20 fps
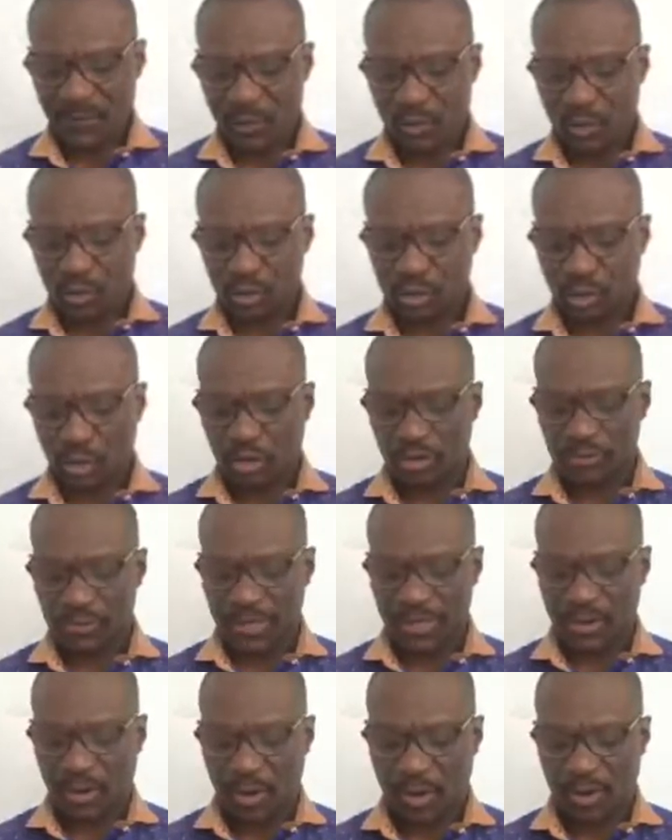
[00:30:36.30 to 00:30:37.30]
who told
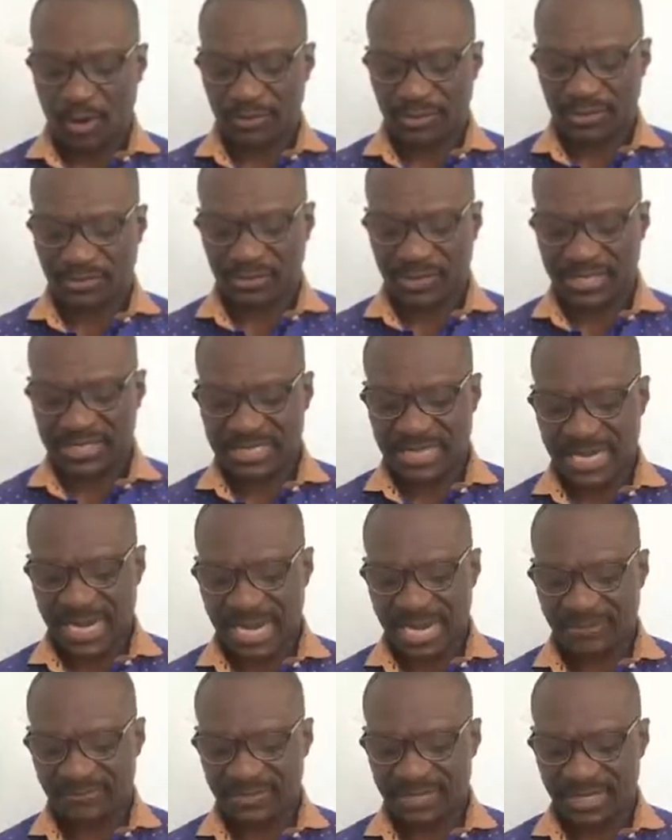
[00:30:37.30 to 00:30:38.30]
me all the things that
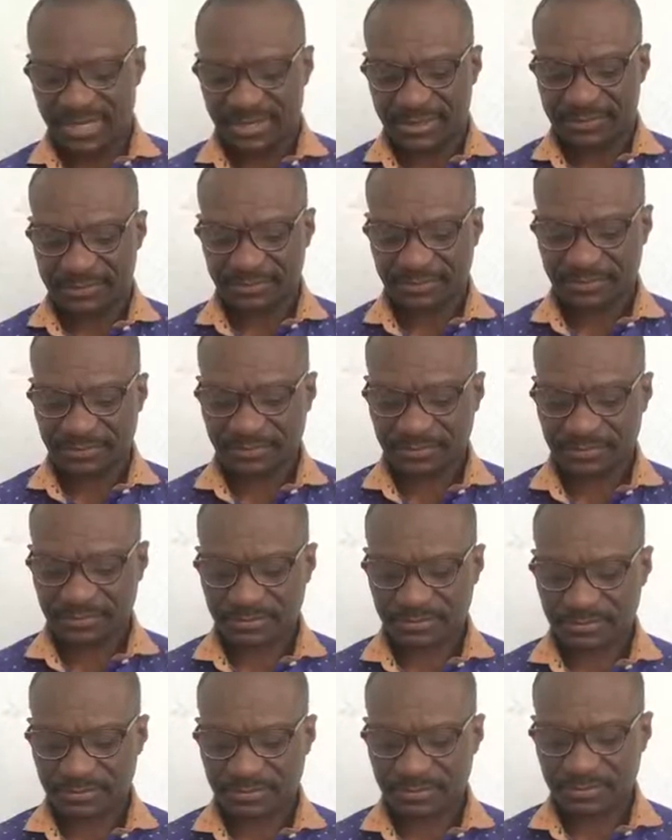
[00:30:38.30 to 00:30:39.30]
I have done.
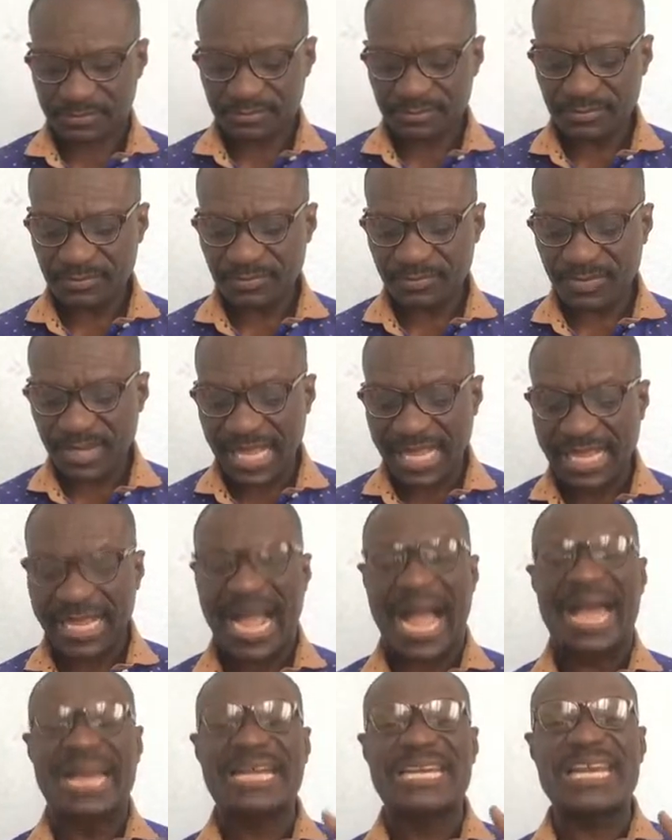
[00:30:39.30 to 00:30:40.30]

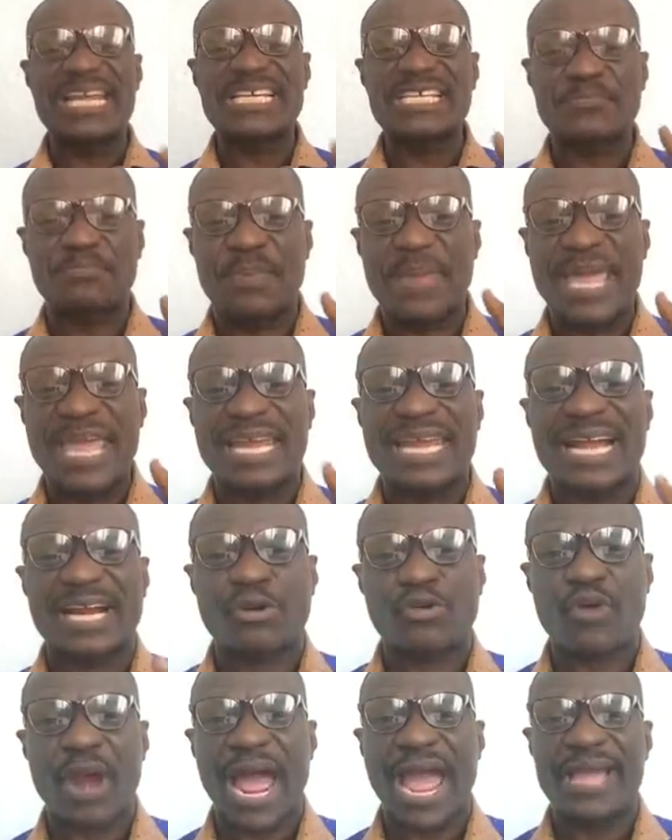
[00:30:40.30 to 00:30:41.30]
Can this be the
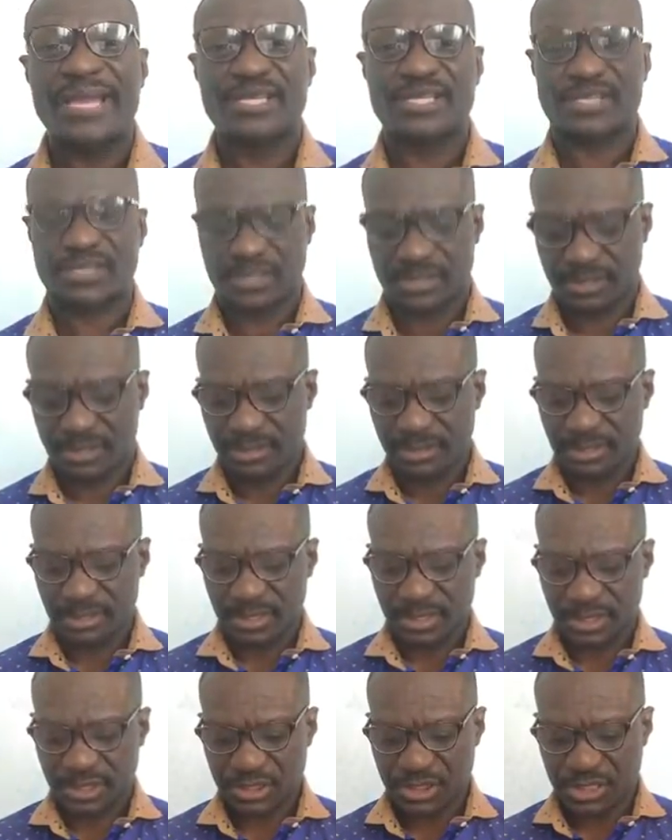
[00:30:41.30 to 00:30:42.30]
Christ?
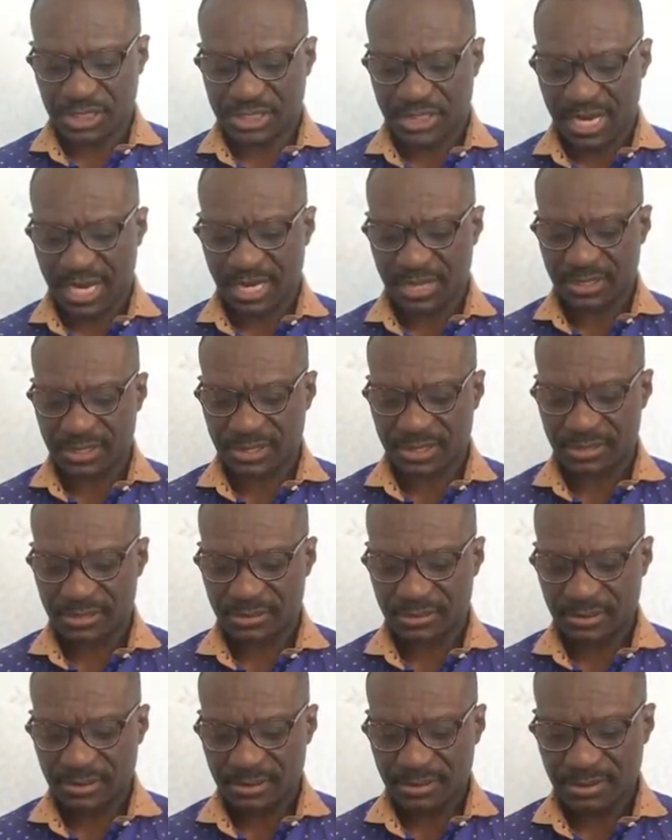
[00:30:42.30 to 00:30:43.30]
She says.
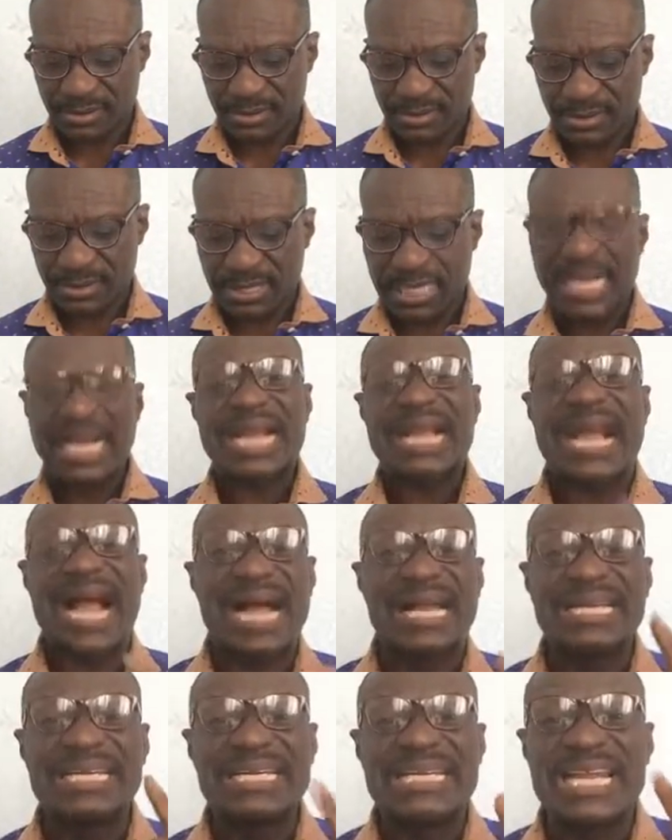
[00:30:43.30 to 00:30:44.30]

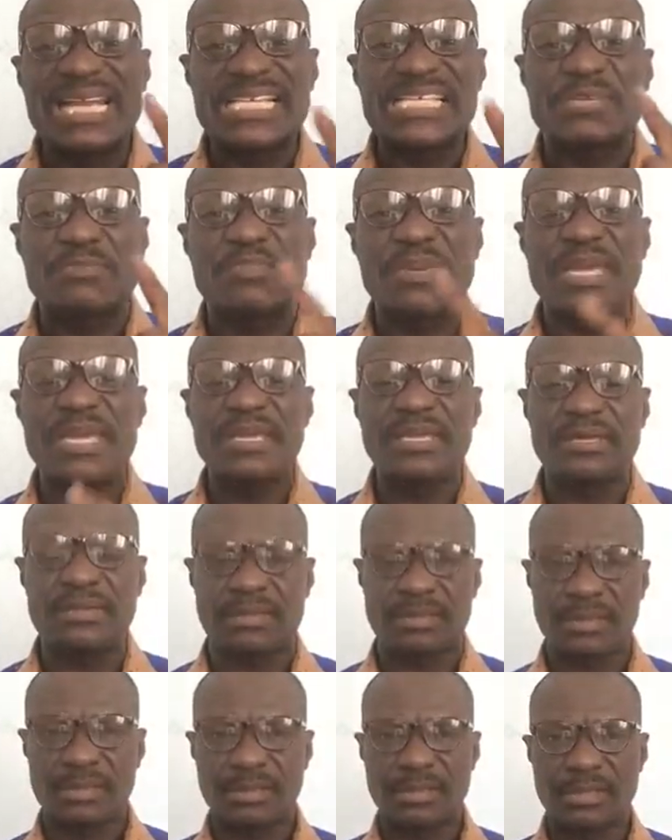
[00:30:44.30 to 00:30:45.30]
Can this
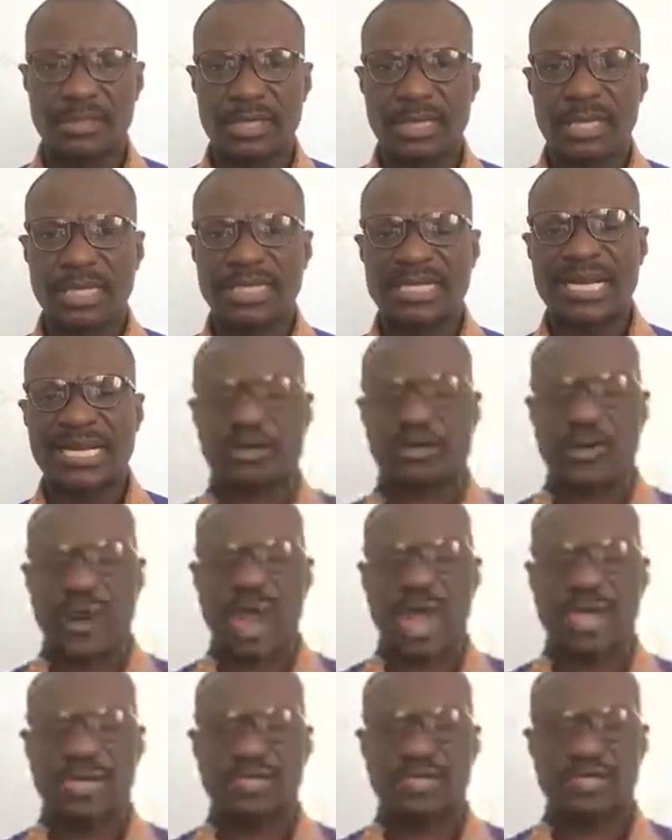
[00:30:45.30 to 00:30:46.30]
be the
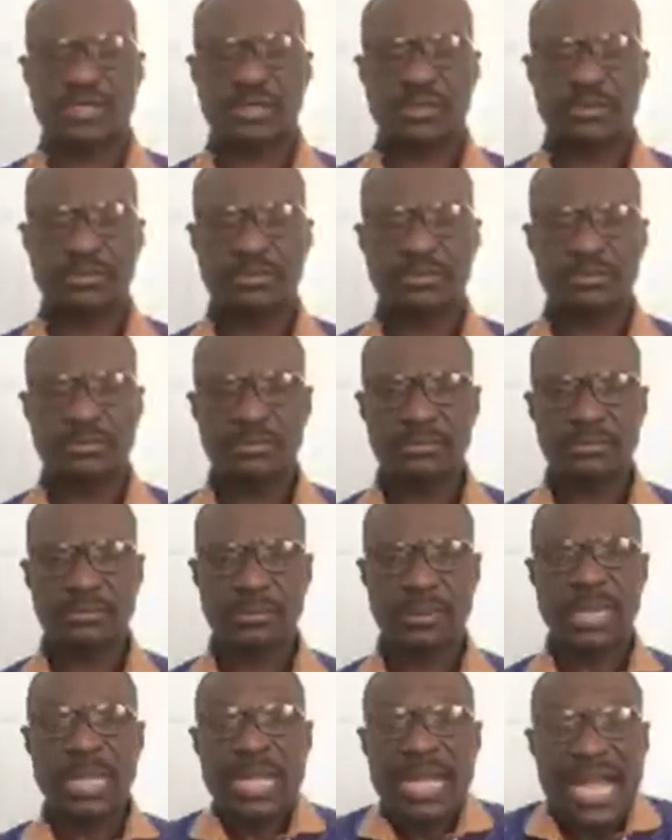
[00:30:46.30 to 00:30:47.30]
Christ?
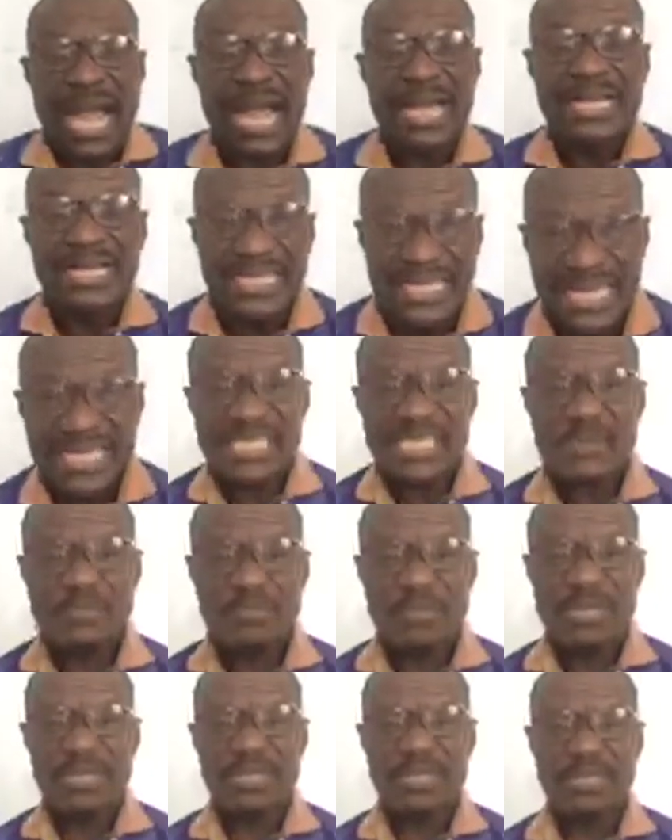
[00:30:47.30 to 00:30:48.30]
Can this
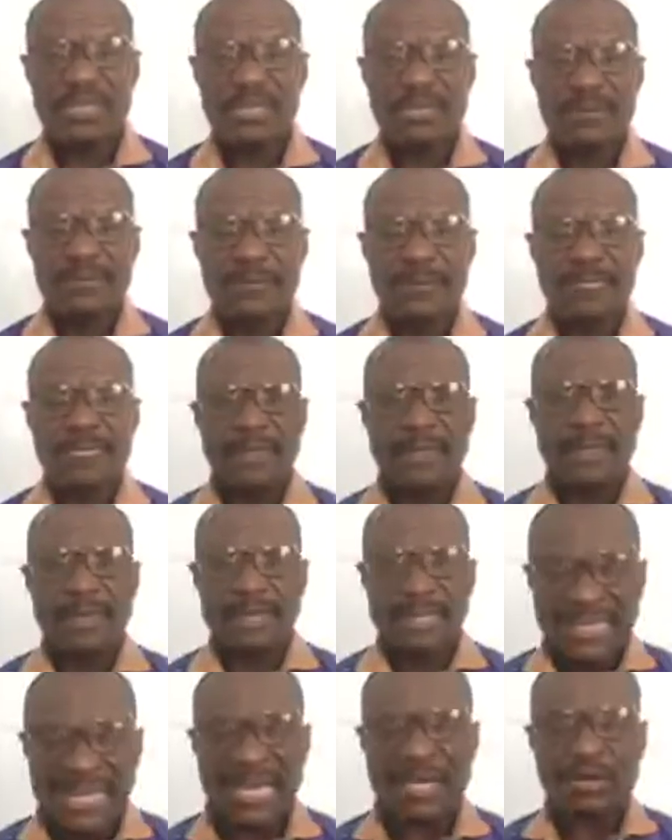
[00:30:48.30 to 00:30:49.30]
be
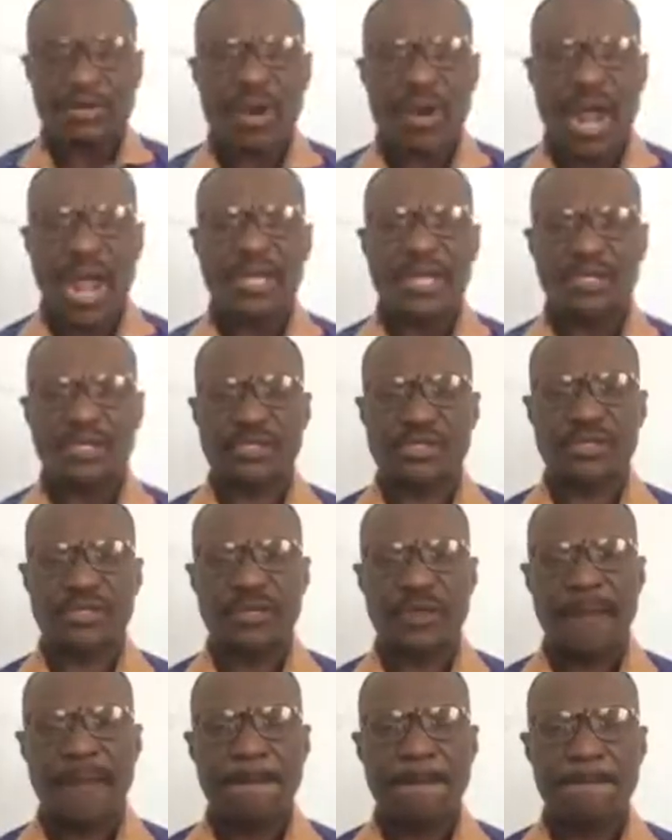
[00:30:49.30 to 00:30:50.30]
the Christ?